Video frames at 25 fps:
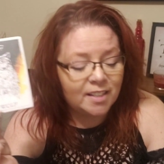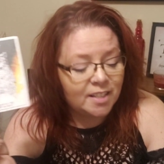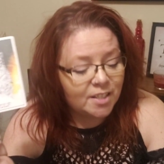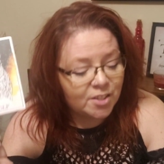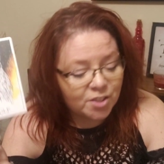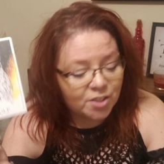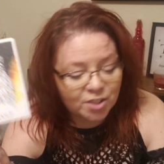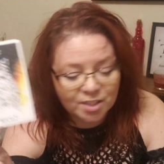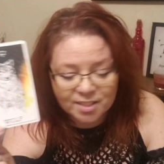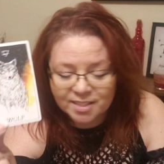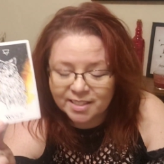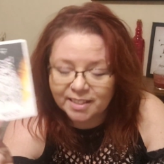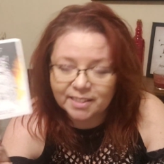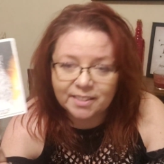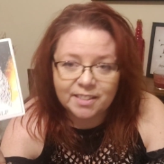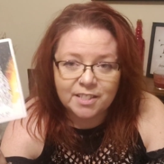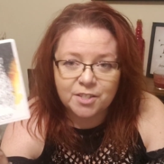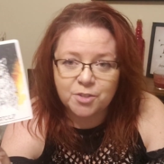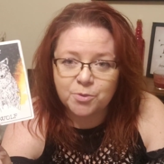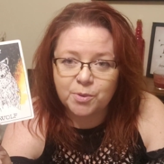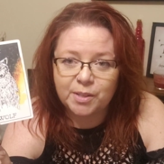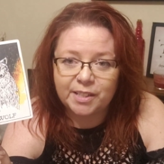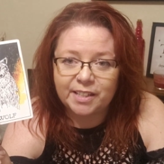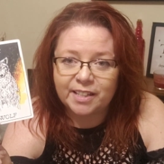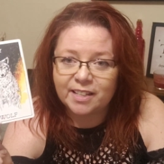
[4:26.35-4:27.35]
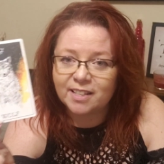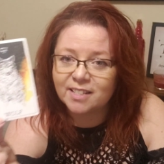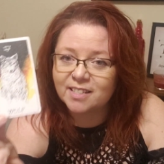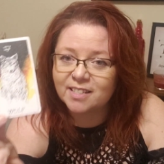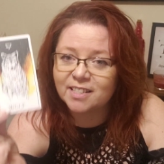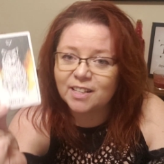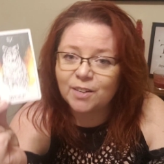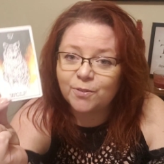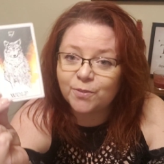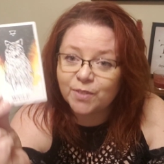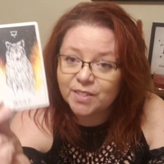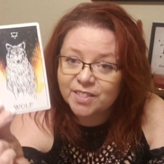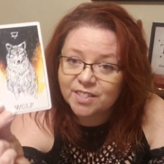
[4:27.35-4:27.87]
Just like these readings.
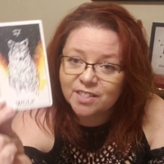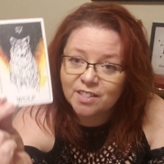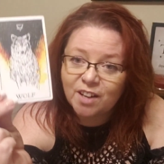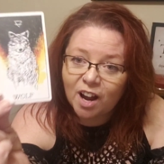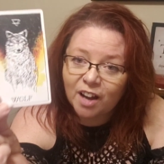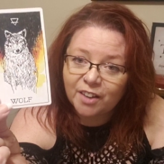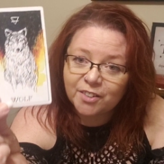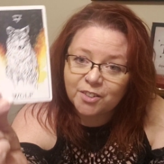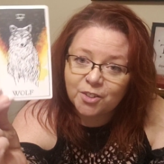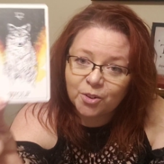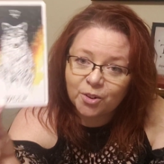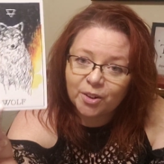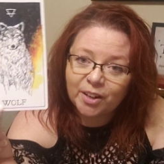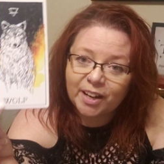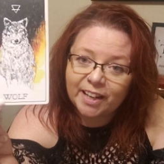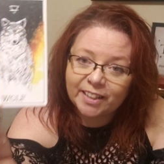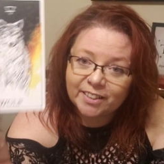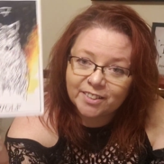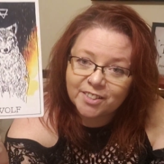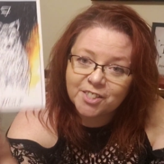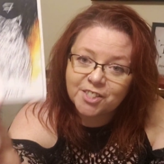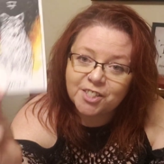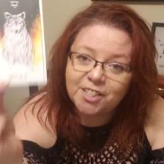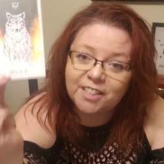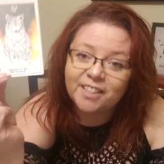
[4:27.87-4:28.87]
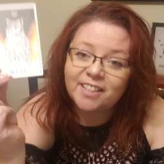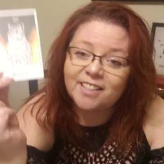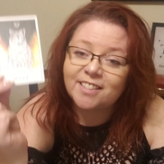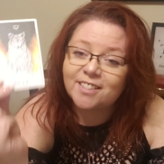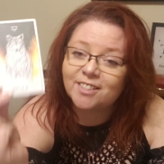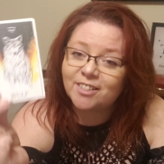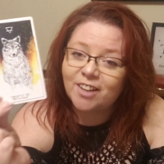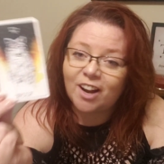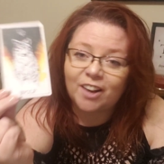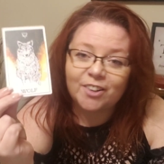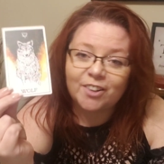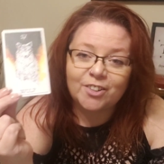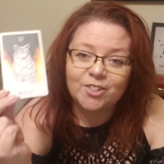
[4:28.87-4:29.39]
If it's not your energy, it's
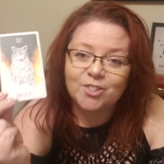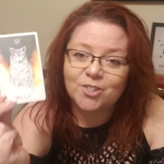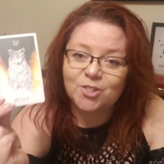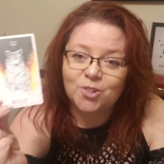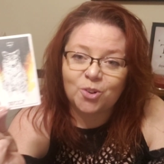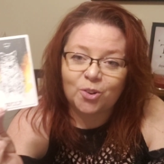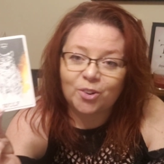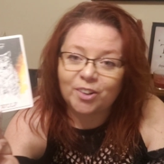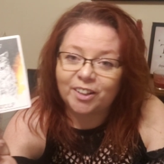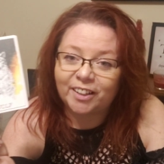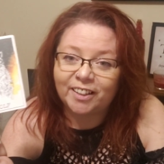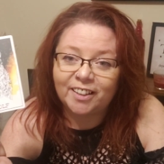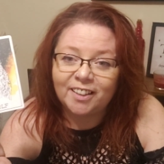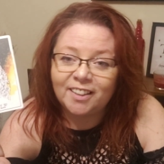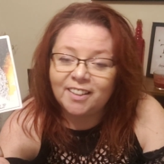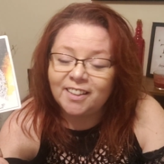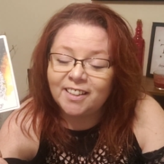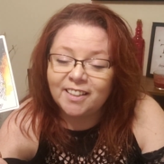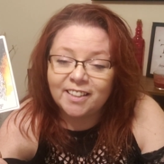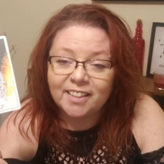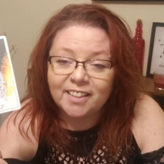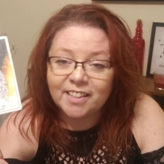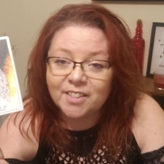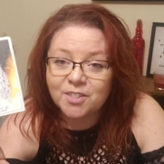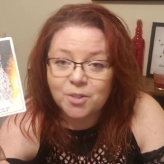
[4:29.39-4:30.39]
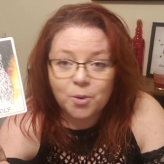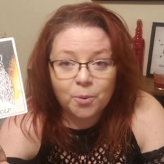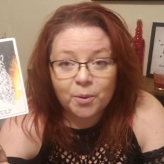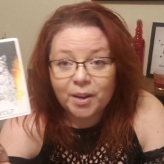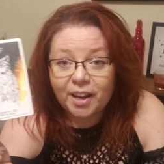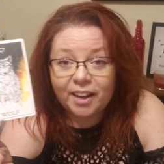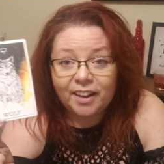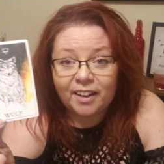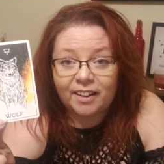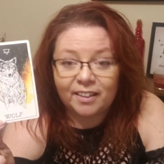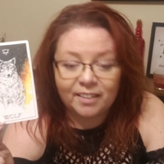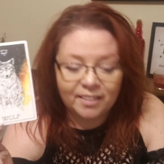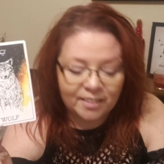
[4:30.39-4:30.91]
not your story. It's
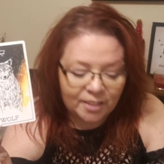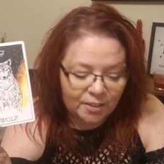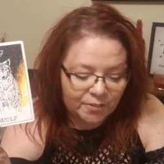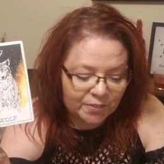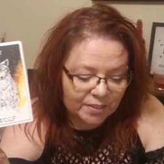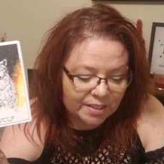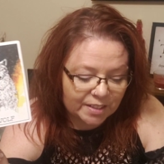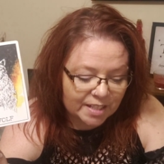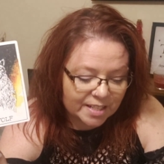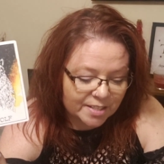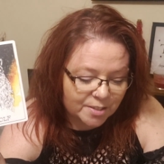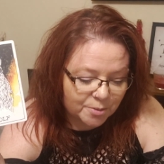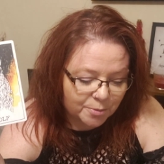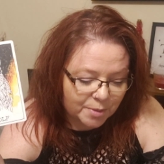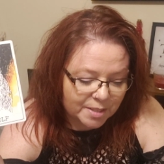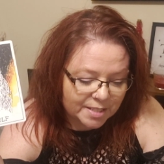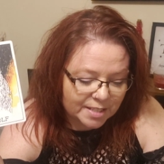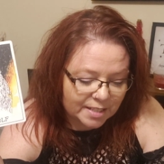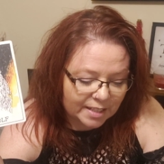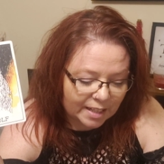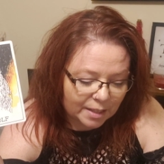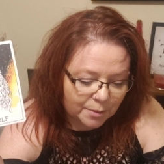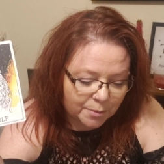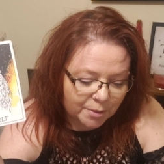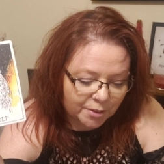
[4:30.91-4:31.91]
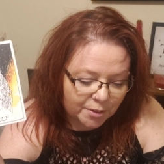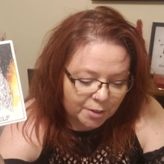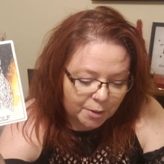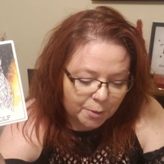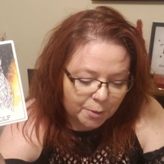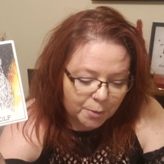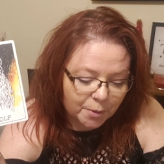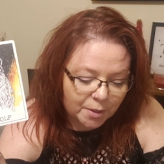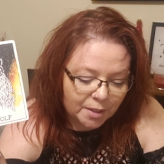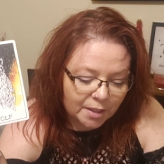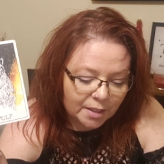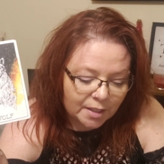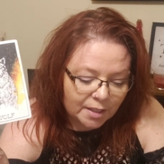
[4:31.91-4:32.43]
okay if it doesn't resonate with you.
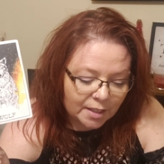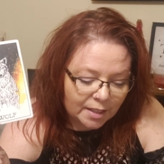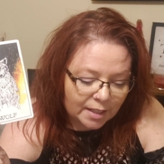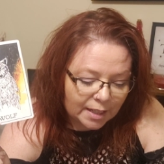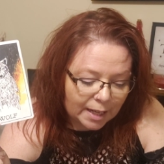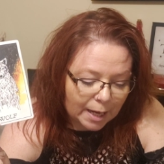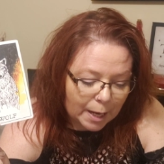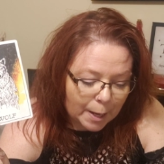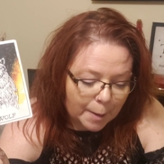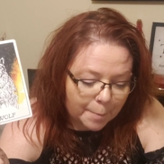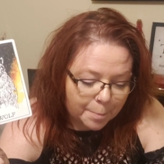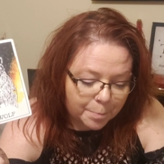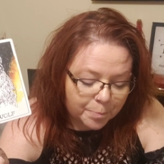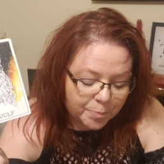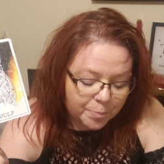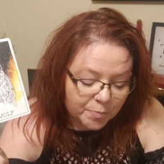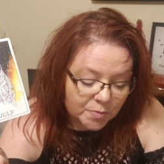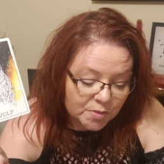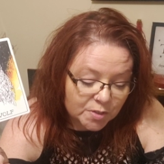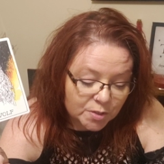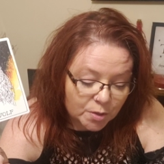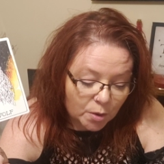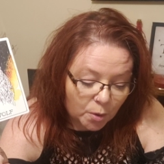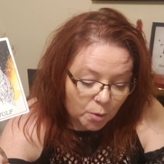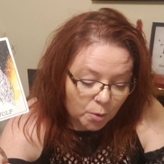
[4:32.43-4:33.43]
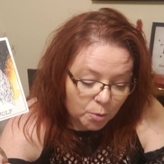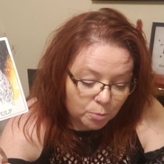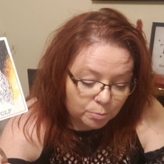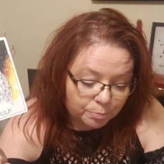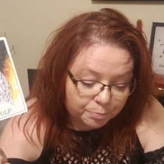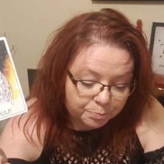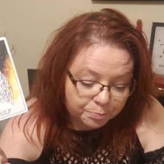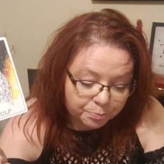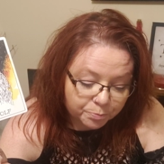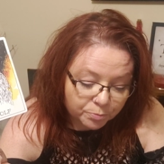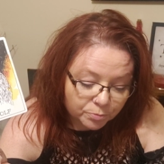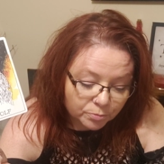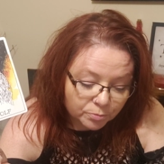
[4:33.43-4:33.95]
So
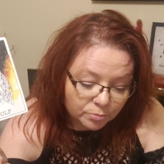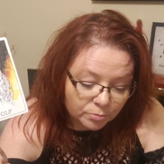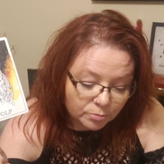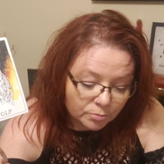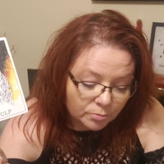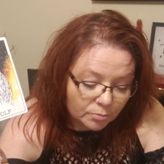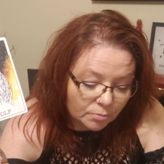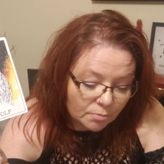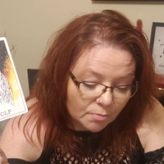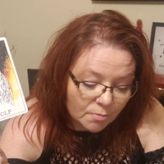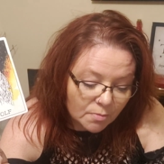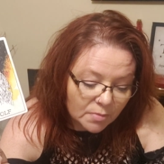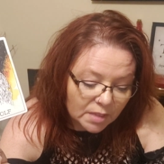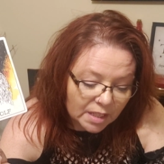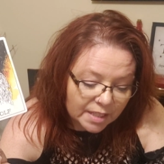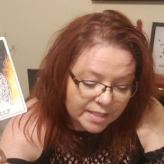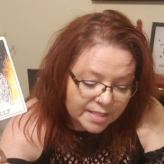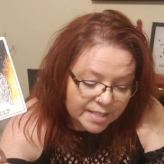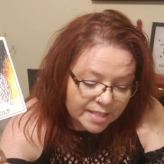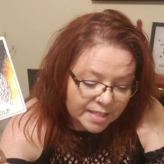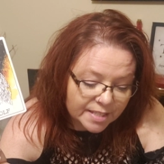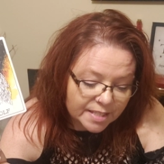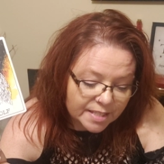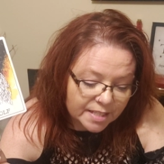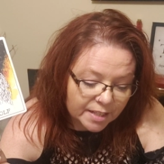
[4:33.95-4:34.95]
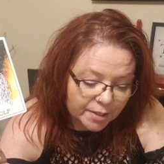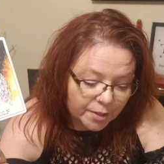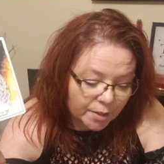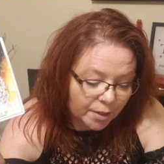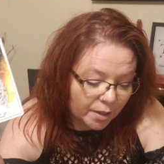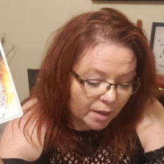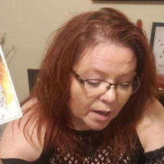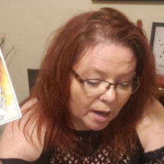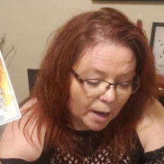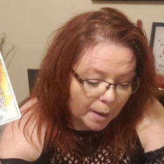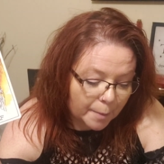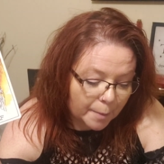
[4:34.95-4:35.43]
it says here,